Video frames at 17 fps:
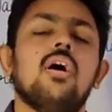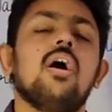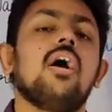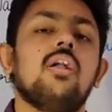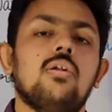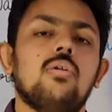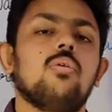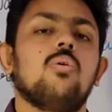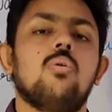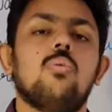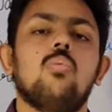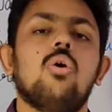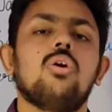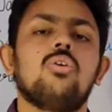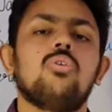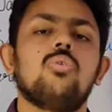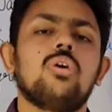and
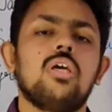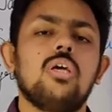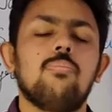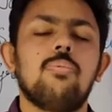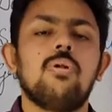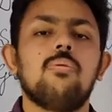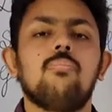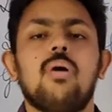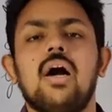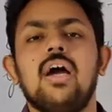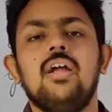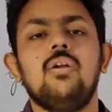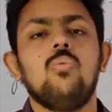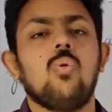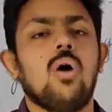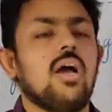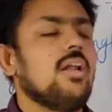what to keep in
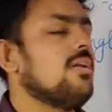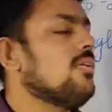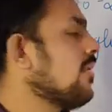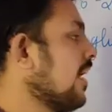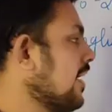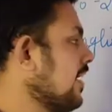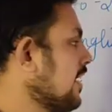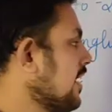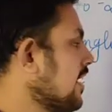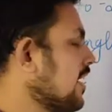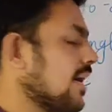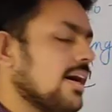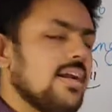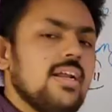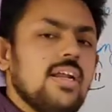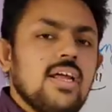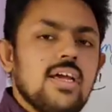mind while writing
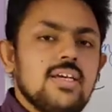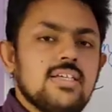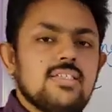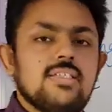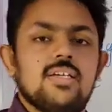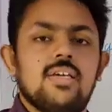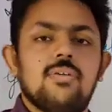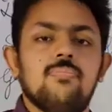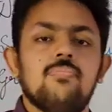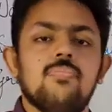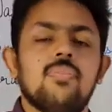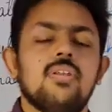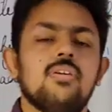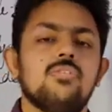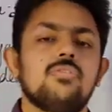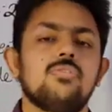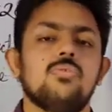our essay.
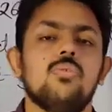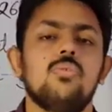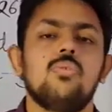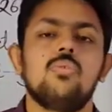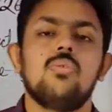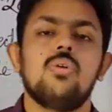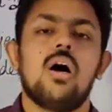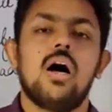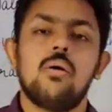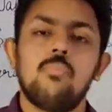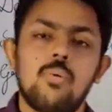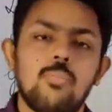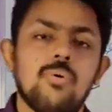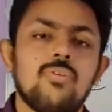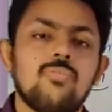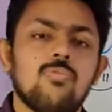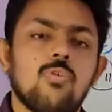So I am
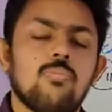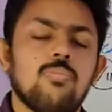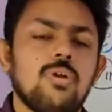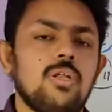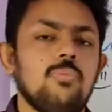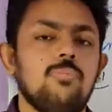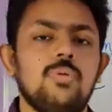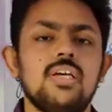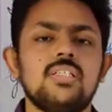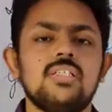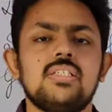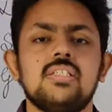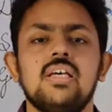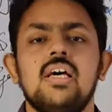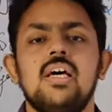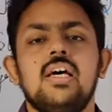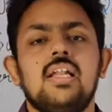Aman from
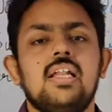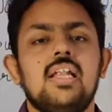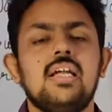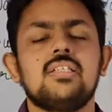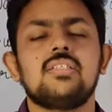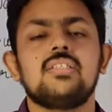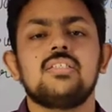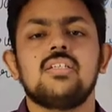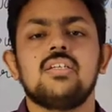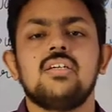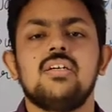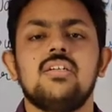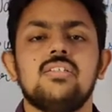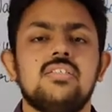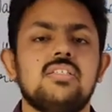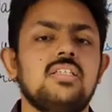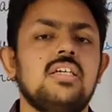TPS. Let's
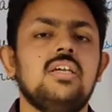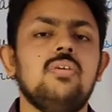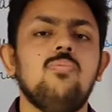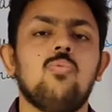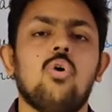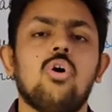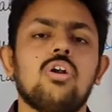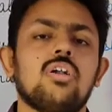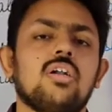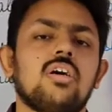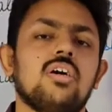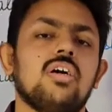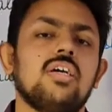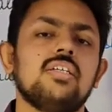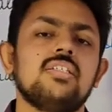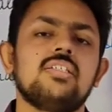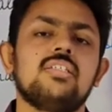see what
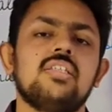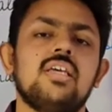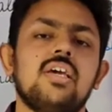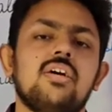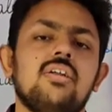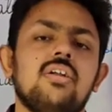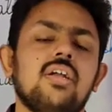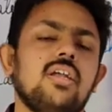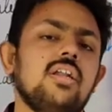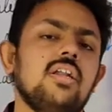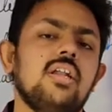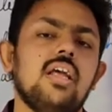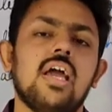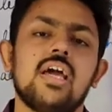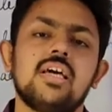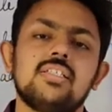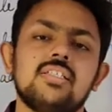is there
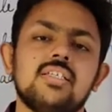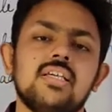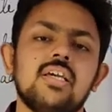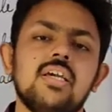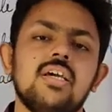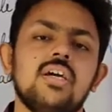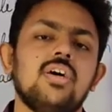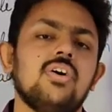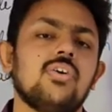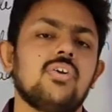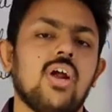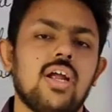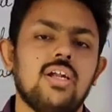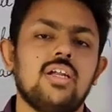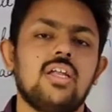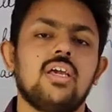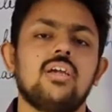in essay
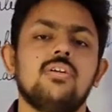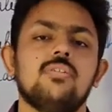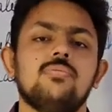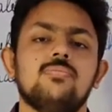writing.